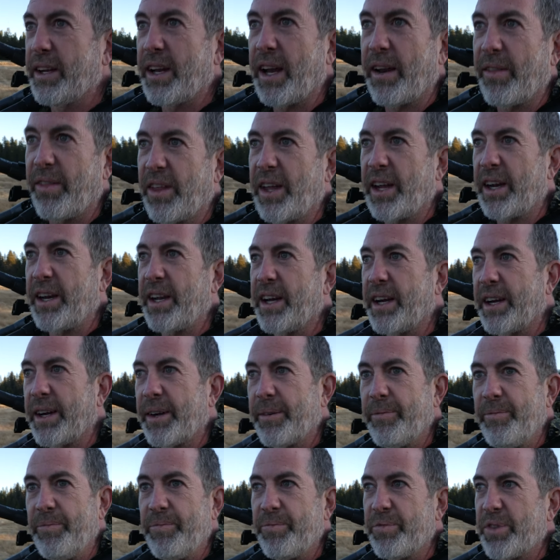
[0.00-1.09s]
And then uh,
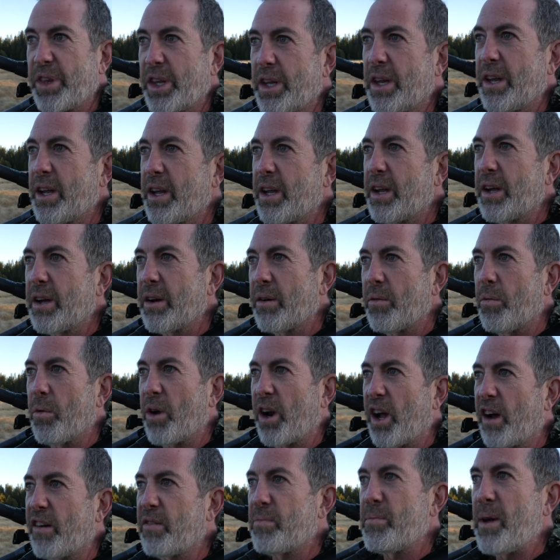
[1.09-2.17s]

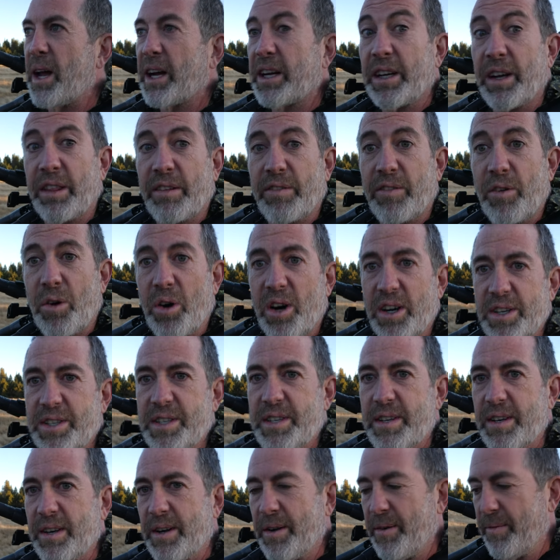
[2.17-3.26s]
went off back into the
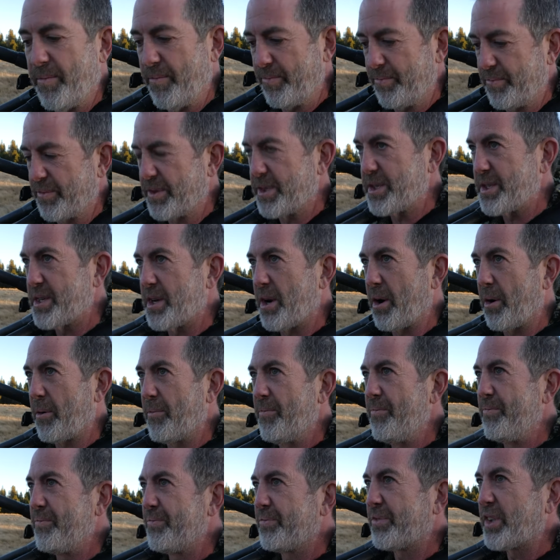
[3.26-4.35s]
forest. So
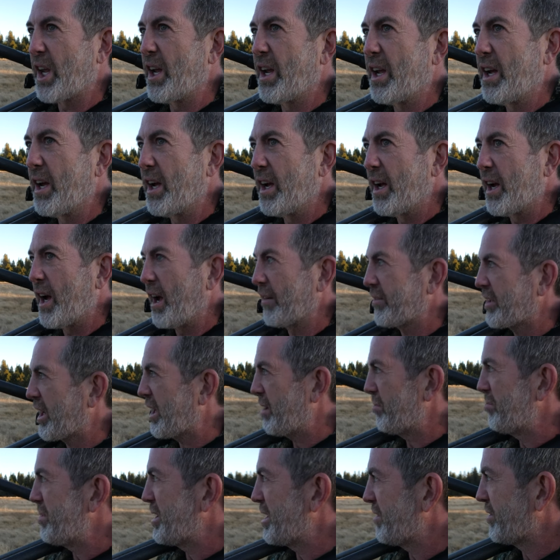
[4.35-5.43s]
I've got
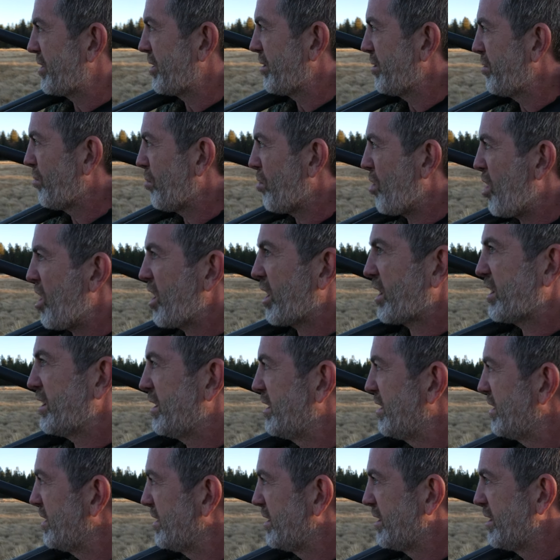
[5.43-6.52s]
a bit of a walk
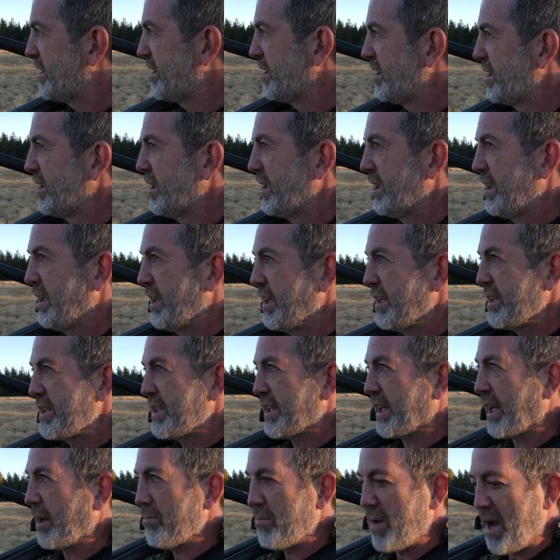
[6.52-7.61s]
to
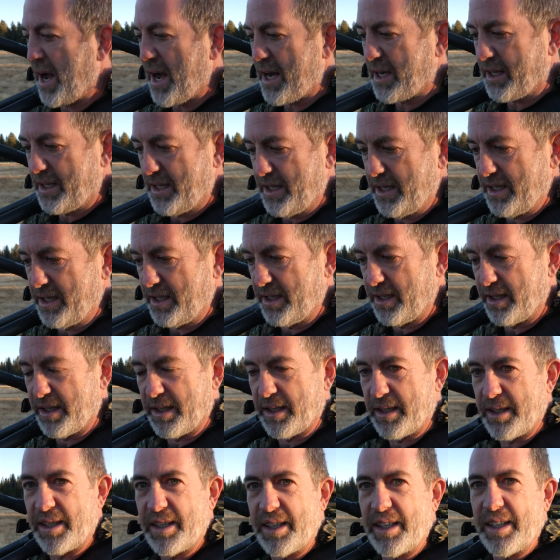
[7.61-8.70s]
get back.
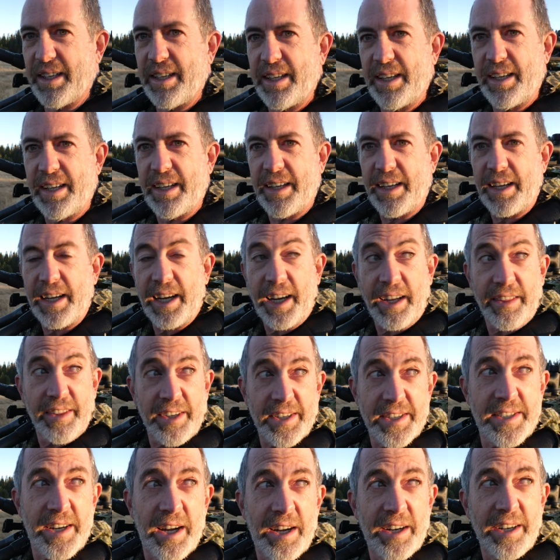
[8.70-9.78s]
And the
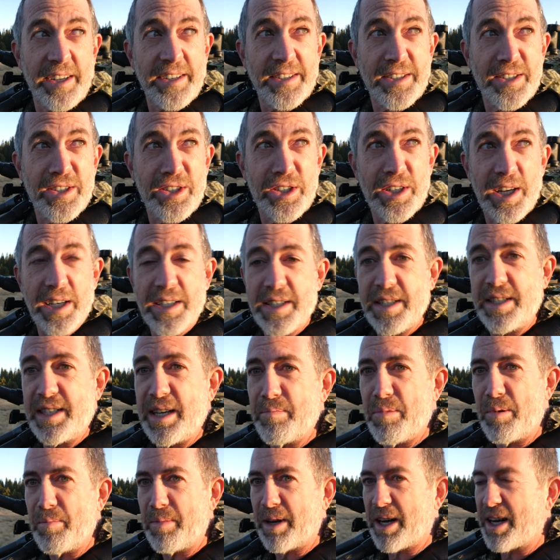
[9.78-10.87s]
sun is just
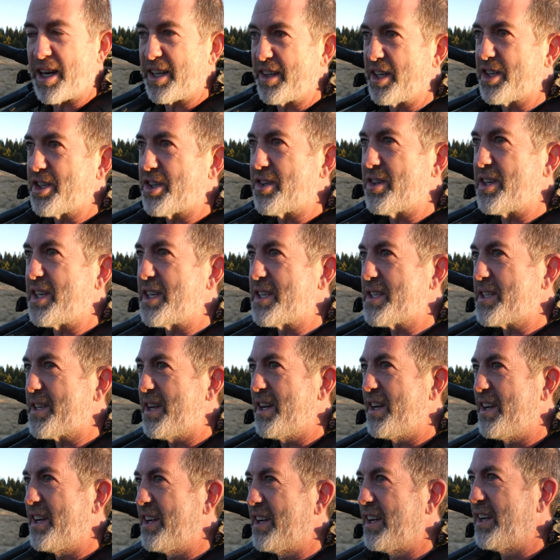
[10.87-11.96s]
dipping behind the trees.
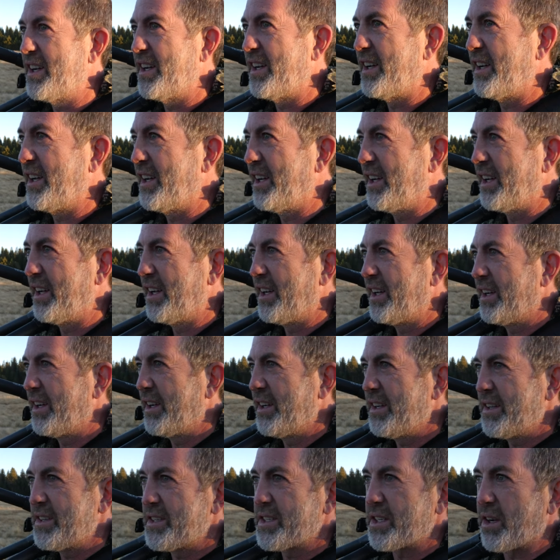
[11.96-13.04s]

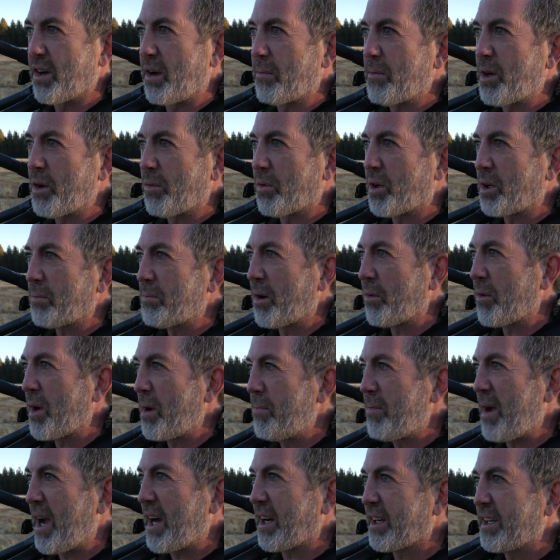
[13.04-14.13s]
So I'm gonna work my way
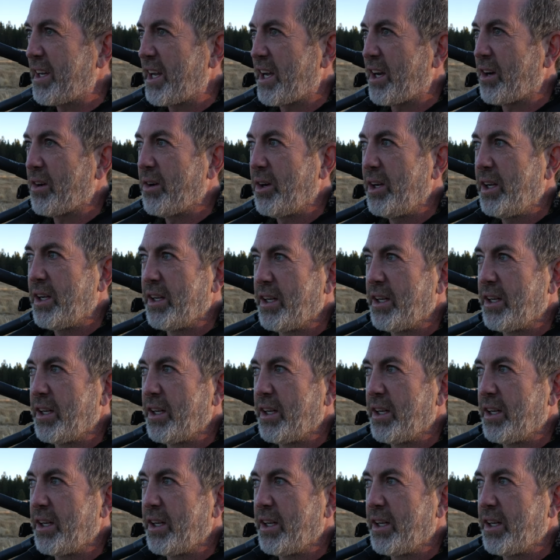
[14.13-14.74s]
back now,